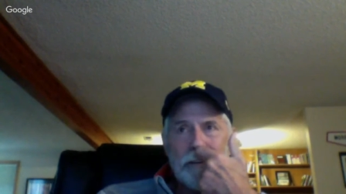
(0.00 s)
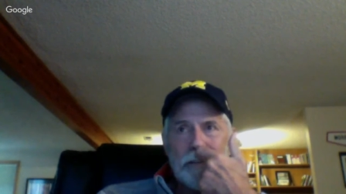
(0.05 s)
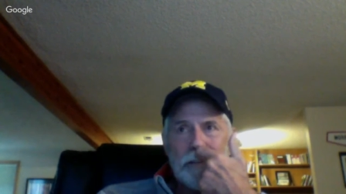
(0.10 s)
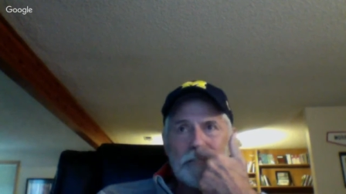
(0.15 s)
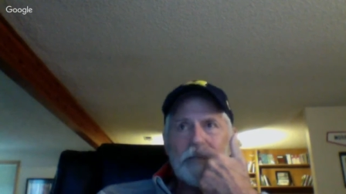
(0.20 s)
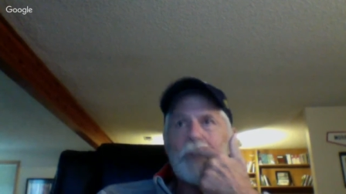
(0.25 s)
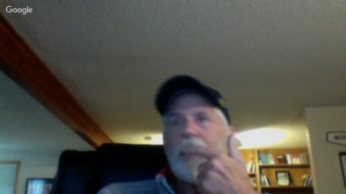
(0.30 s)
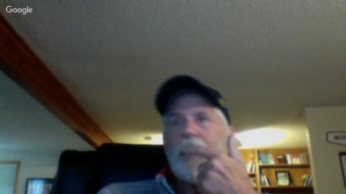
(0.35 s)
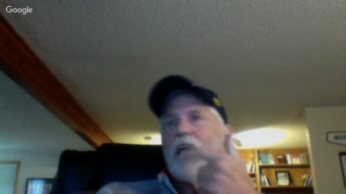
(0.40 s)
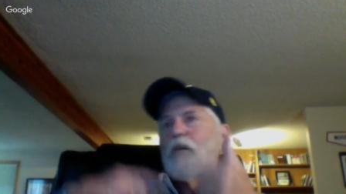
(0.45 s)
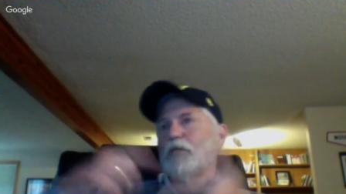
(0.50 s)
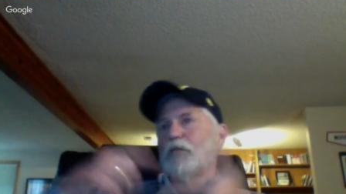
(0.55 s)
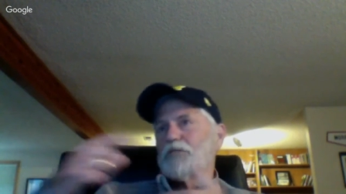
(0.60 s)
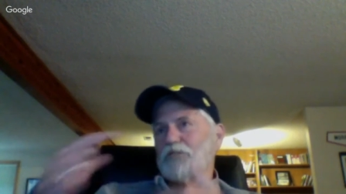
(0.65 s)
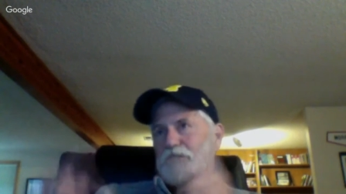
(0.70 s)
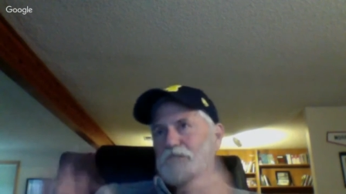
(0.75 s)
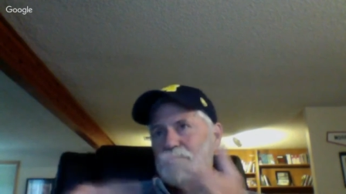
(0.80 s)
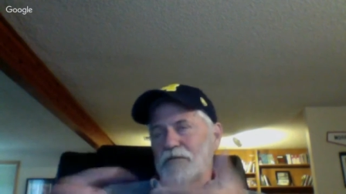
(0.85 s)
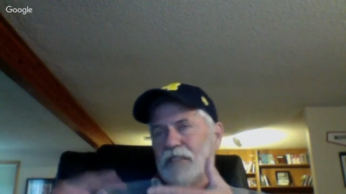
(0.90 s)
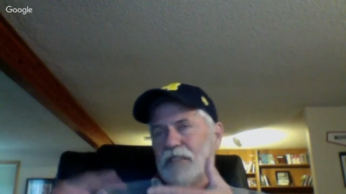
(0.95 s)
So that
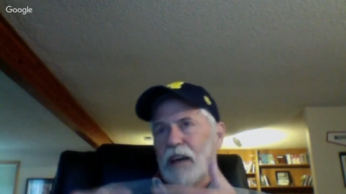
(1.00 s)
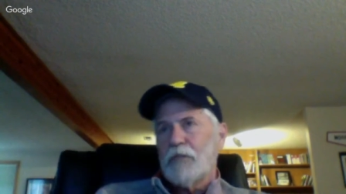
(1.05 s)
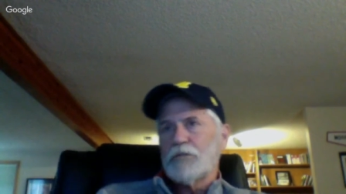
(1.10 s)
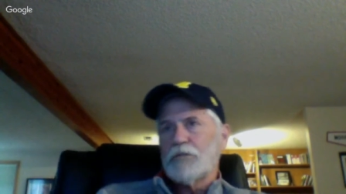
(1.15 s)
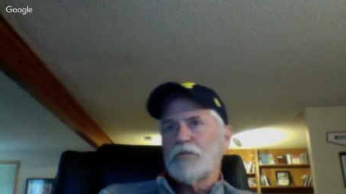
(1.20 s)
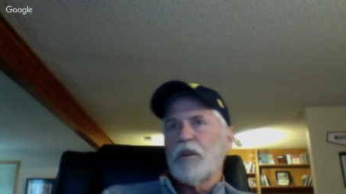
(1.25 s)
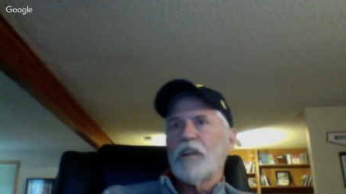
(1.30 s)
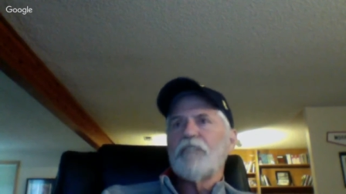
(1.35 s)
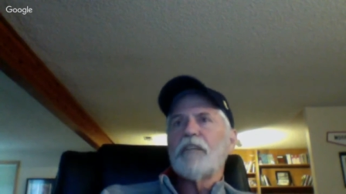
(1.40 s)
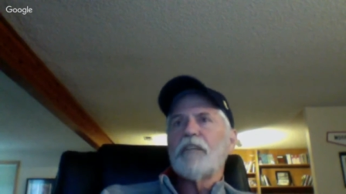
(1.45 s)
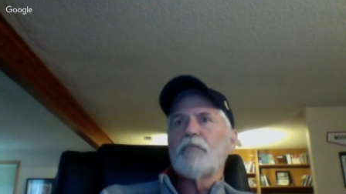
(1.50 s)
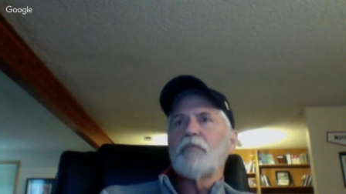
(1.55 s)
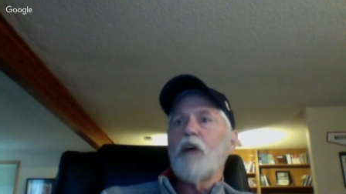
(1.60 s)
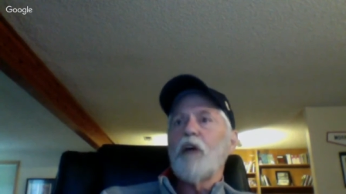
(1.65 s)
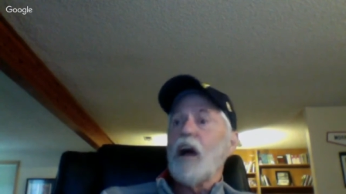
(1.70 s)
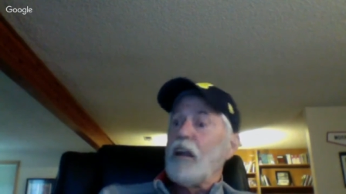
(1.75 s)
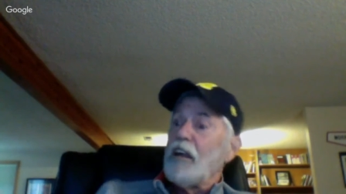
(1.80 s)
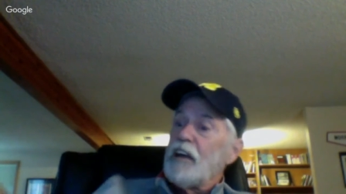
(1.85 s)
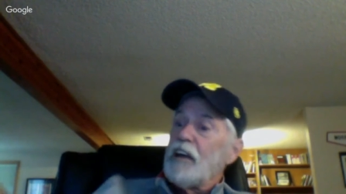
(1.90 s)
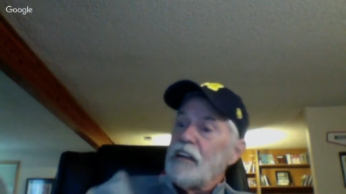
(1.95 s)
was where I flipped
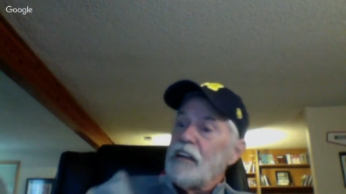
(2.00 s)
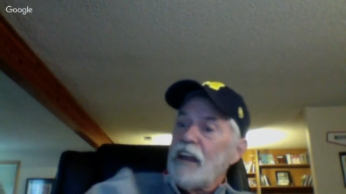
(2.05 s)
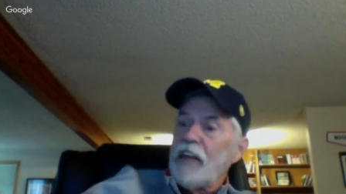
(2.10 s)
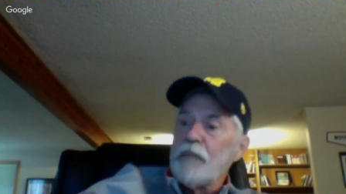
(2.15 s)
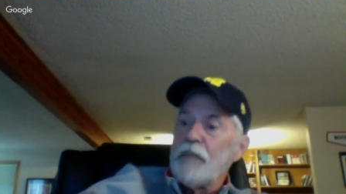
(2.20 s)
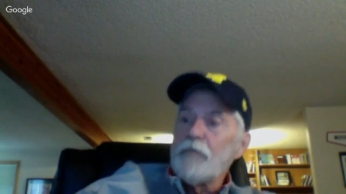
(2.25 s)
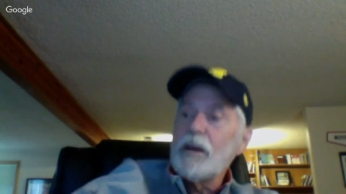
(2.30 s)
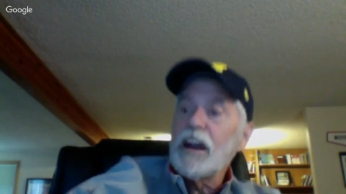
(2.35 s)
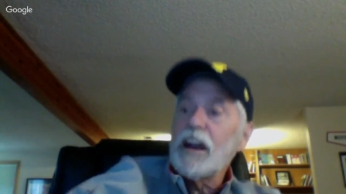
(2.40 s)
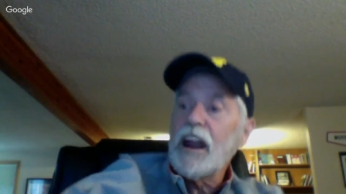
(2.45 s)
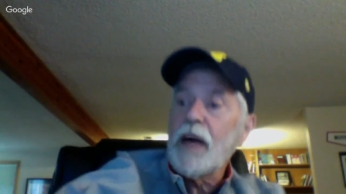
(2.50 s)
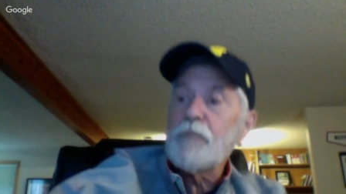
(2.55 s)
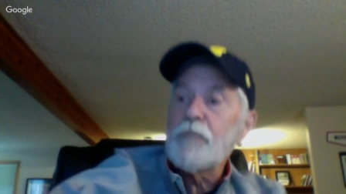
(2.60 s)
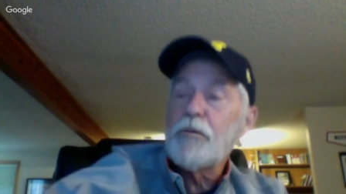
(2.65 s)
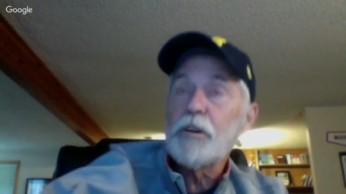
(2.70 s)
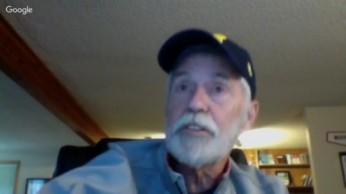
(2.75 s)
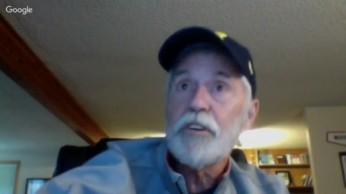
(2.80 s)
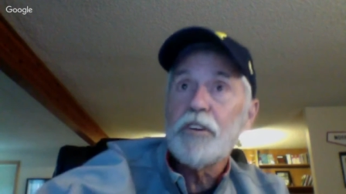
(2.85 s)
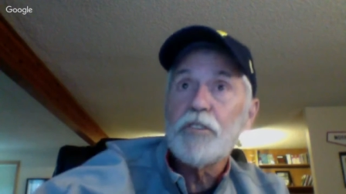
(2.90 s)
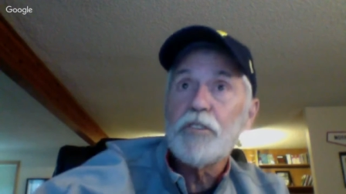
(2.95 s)
around. Now, the minute I
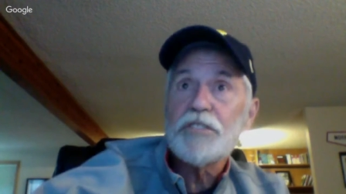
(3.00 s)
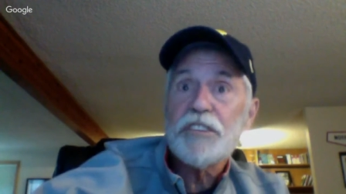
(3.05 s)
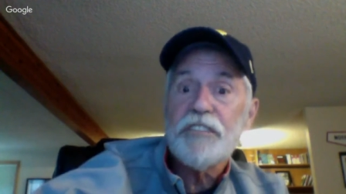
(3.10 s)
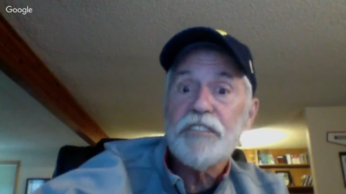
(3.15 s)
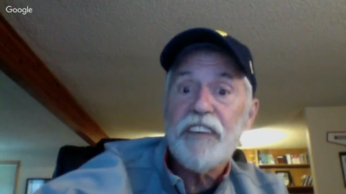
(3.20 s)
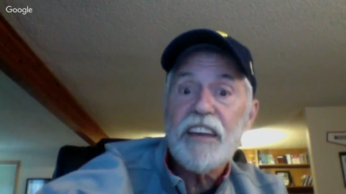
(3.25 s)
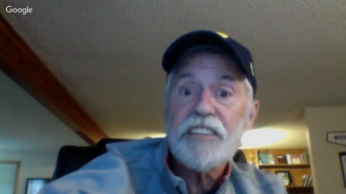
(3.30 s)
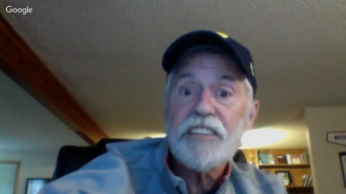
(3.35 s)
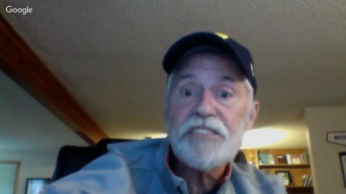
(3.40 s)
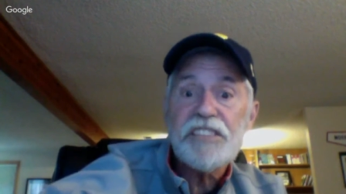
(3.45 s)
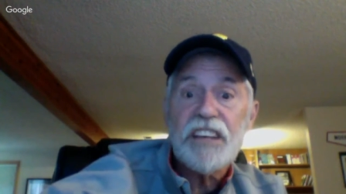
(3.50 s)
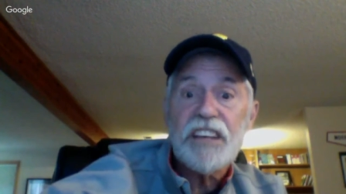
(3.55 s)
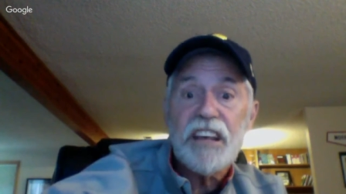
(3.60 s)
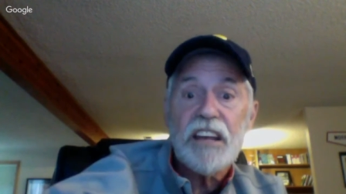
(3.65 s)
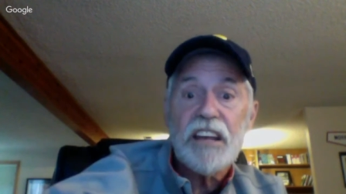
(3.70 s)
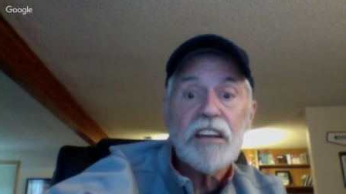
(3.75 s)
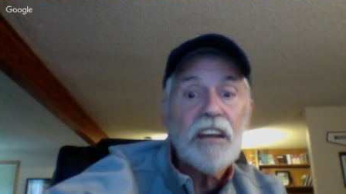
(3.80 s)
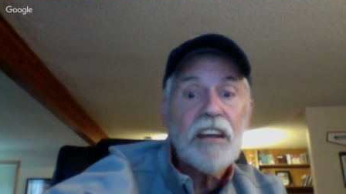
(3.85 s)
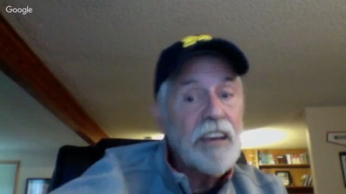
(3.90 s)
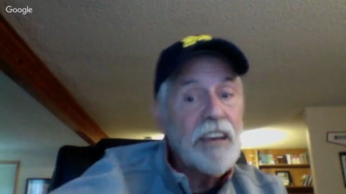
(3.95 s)
put those events
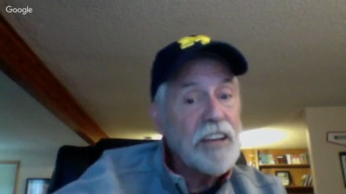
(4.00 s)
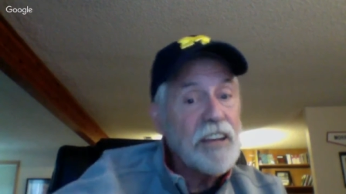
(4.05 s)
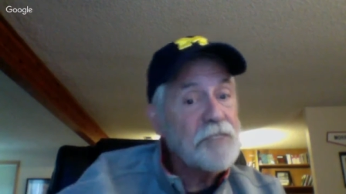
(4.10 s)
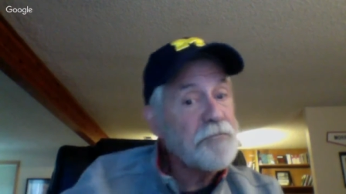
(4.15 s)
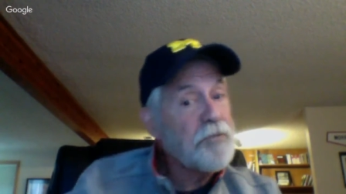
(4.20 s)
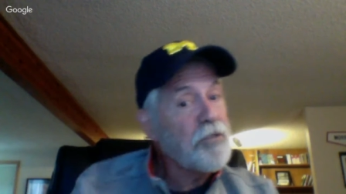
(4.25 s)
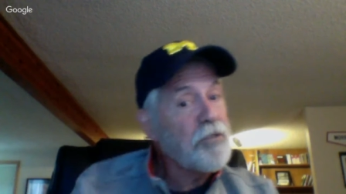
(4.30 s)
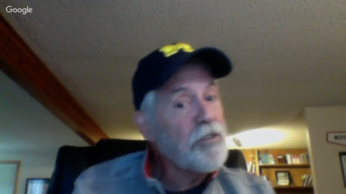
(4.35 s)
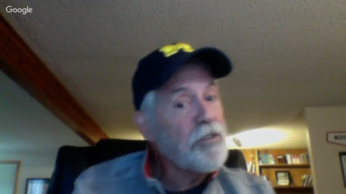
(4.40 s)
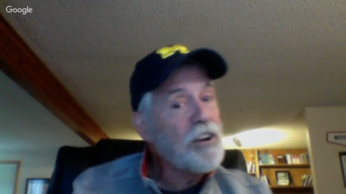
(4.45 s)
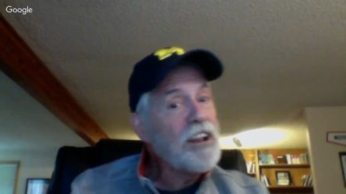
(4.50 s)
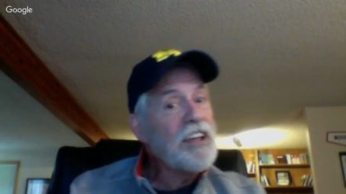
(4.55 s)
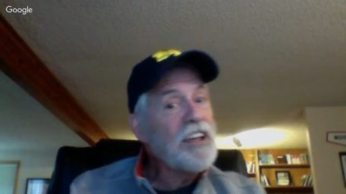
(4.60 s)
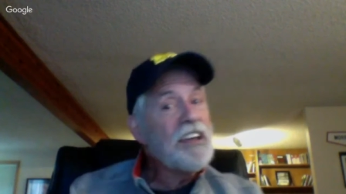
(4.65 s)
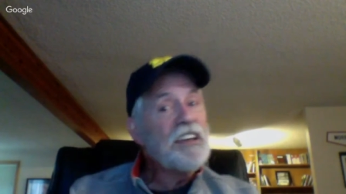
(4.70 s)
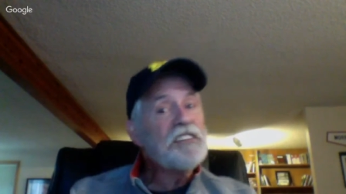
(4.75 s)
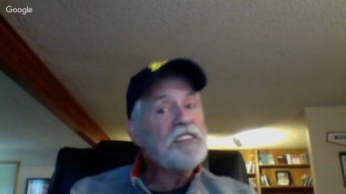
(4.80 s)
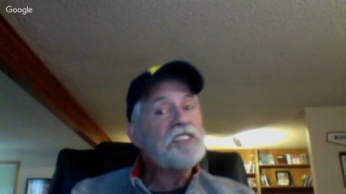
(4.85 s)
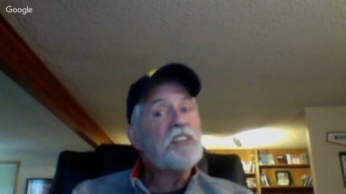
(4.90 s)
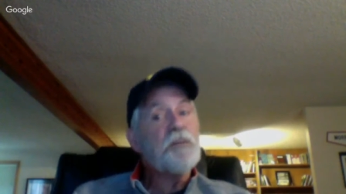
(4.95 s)
in, it's pretty
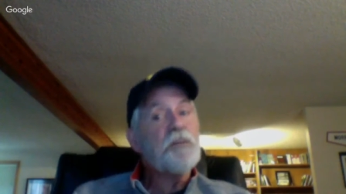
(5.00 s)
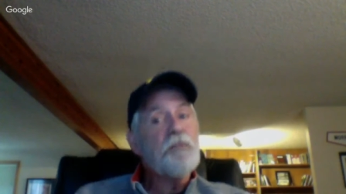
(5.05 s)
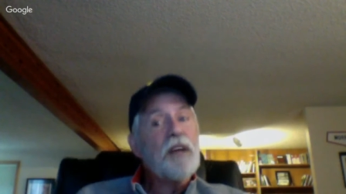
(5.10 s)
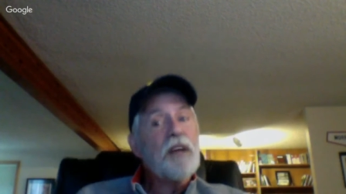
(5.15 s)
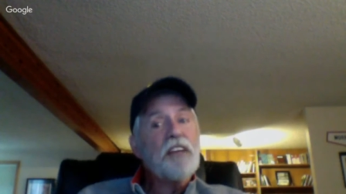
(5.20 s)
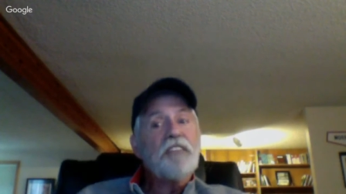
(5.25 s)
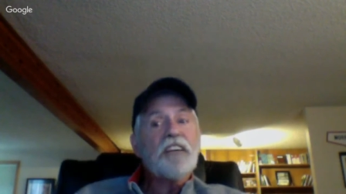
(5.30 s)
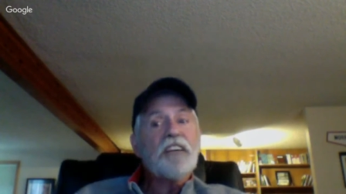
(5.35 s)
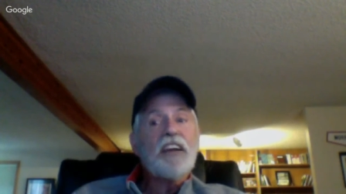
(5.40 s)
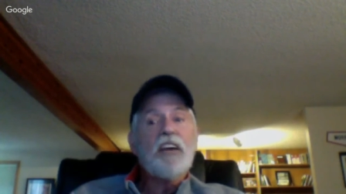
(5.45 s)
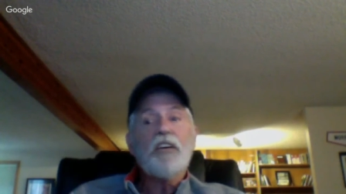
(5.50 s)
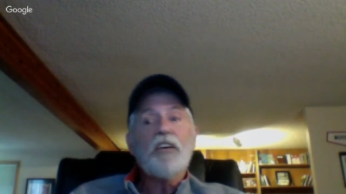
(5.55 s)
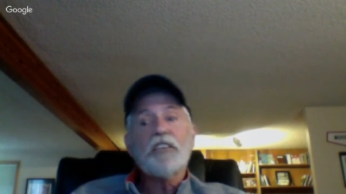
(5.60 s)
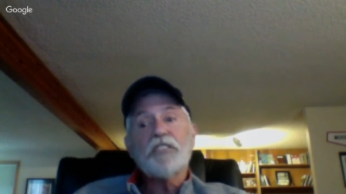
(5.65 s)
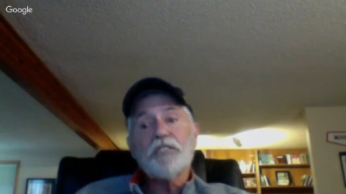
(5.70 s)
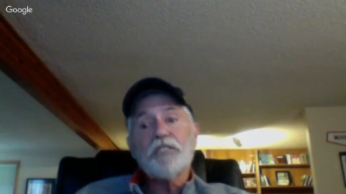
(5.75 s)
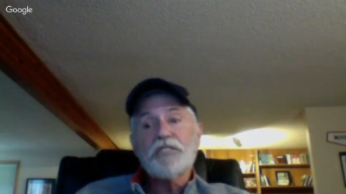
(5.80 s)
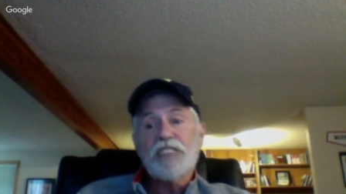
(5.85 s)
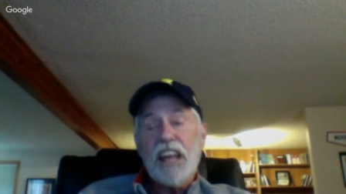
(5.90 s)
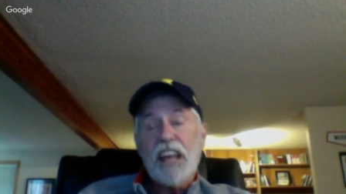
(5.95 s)
easy to make the
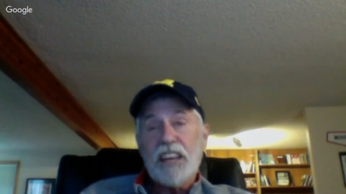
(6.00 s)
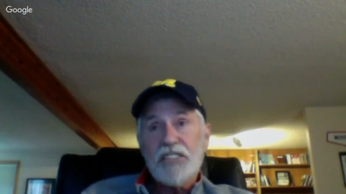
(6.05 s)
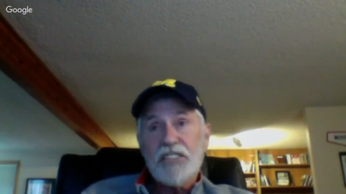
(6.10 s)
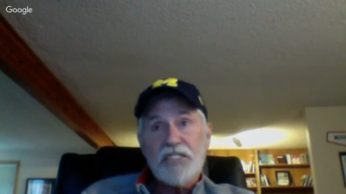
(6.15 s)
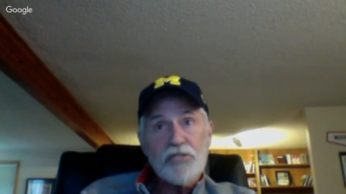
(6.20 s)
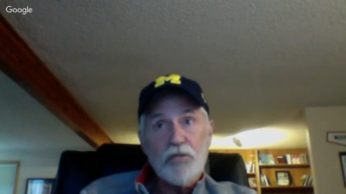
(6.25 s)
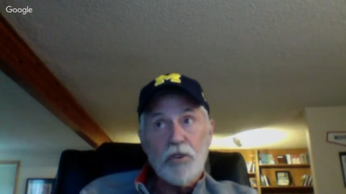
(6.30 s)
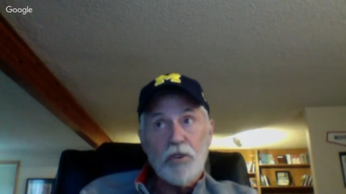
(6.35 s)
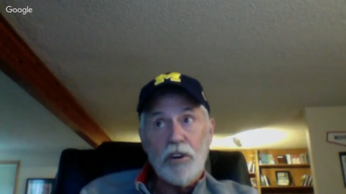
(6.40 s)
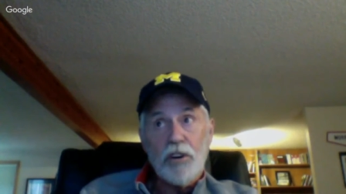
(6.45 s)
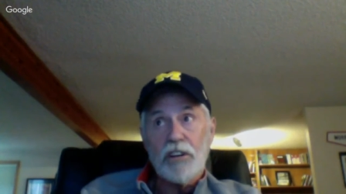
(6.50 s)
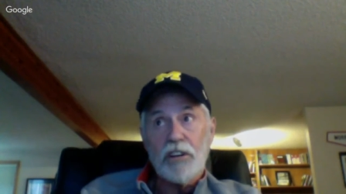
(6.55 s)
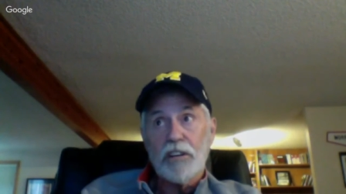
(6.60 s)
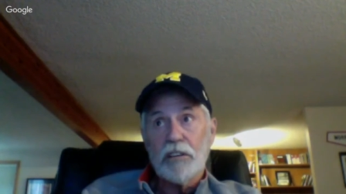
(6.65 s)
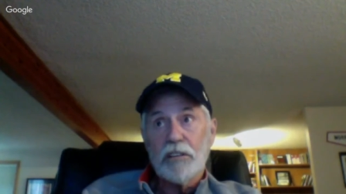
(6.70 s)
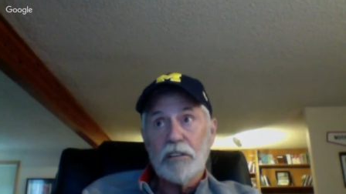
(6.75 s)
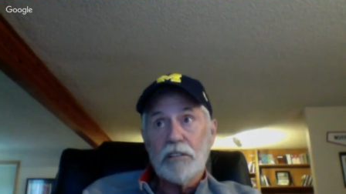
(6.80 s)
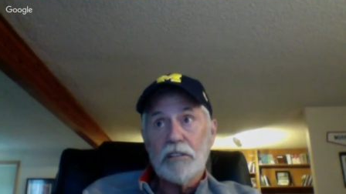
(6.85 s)
characterizations work.